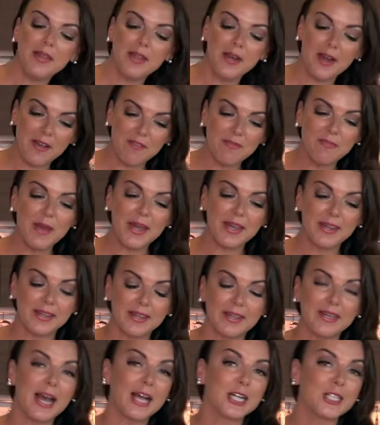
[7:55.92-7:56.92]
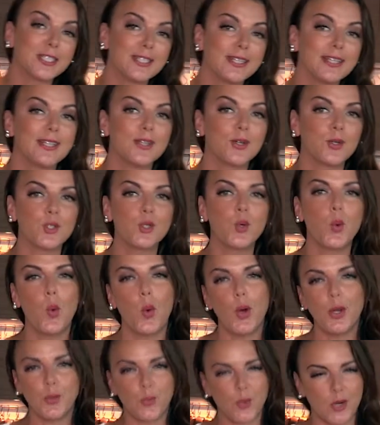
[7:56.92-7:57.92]
that I've made it actually looks
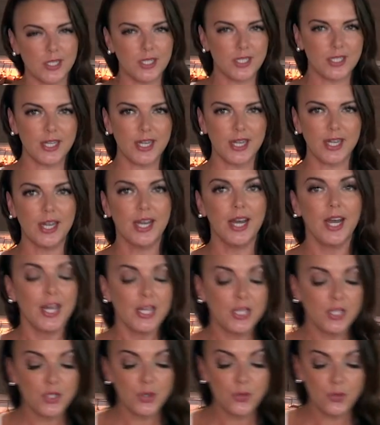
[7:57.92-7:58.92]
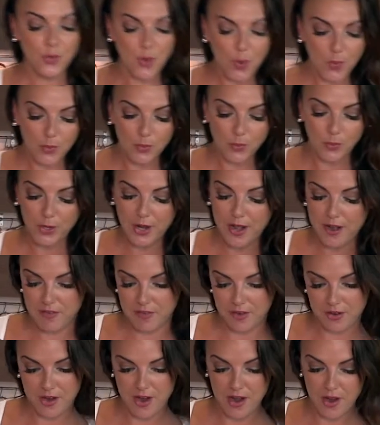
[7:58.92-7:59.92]
quite rustic, so no one would
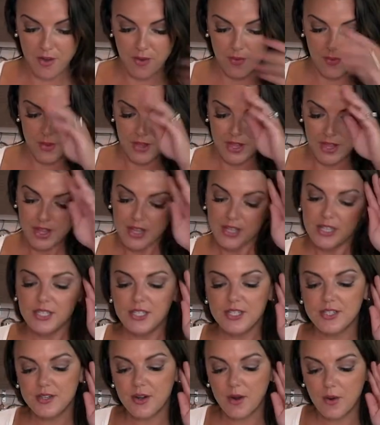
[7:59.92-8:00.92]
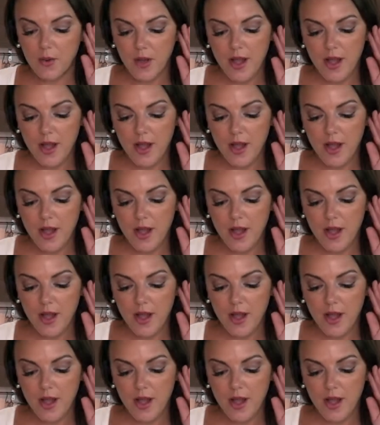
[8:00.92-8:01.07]
ever know. So